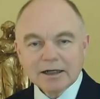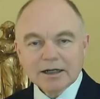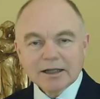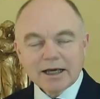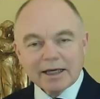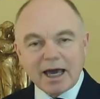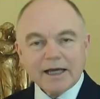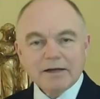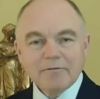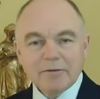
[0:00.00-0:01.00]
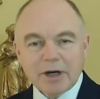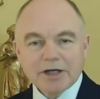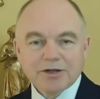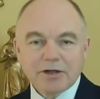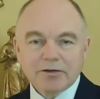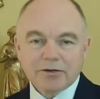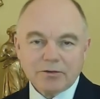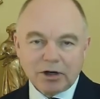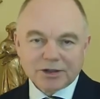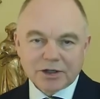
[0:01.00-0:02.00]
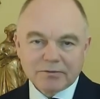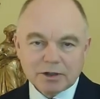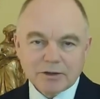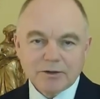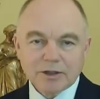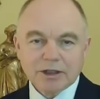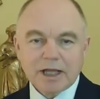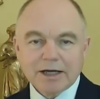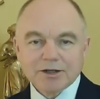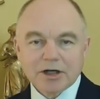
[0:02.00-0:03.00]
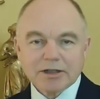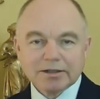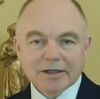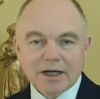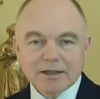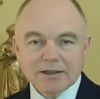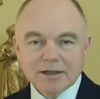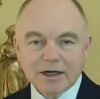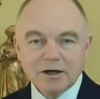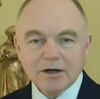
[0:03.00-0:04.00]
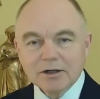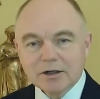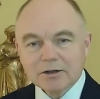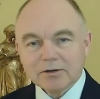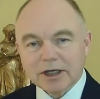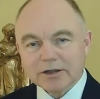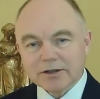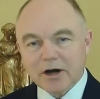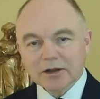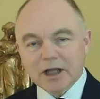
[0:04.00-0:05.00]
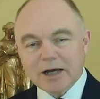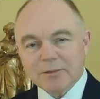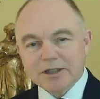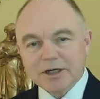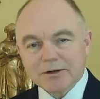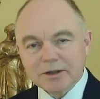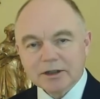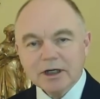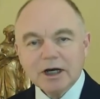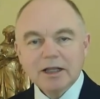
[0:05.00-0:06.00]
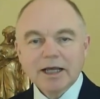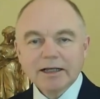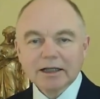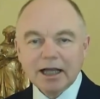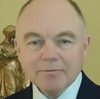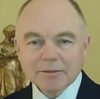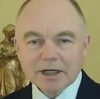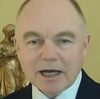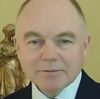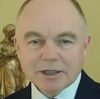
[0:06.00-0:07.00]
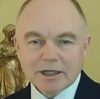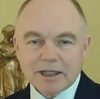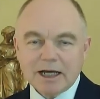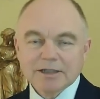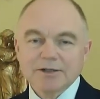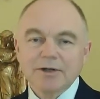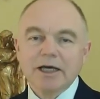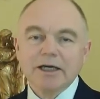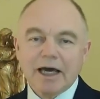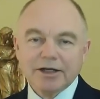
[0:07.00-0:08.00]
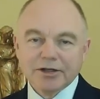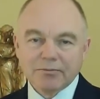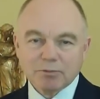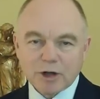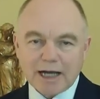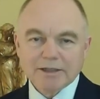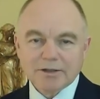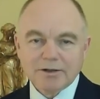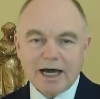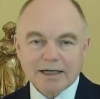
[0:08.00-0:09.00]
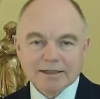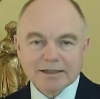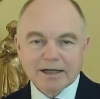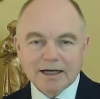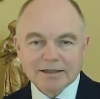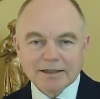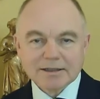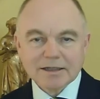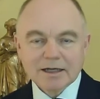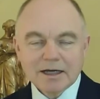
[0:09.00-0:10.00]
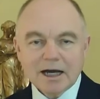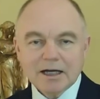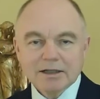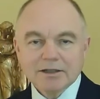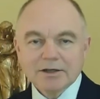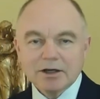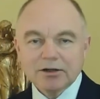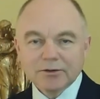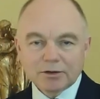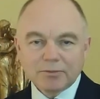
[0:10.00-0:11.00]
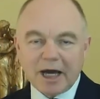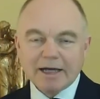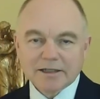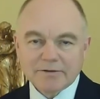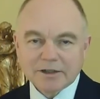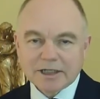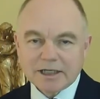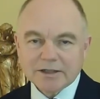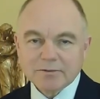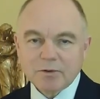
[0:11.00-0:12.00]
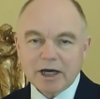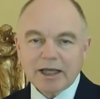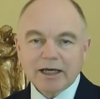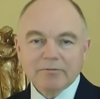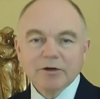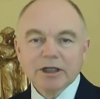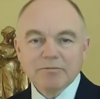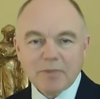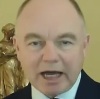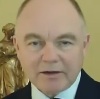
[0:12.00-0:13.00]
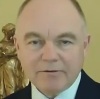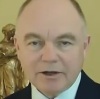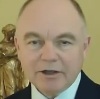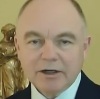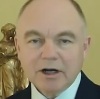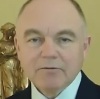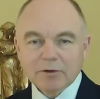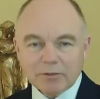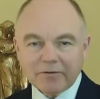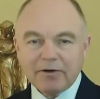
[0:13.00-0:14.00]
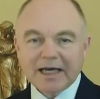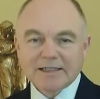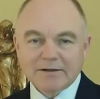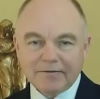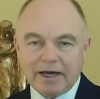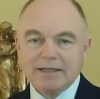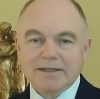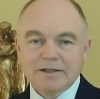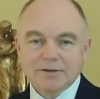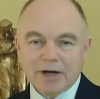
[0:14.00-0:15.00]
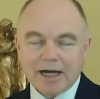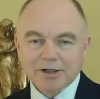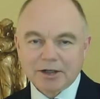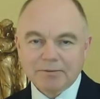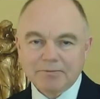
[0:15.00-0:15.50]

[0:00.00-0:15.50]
they gain information through watching recorded lectures and looking at online material, and then come to the class to engage in practical exercises and group activities where they can really benefit from the face-to-face interaction.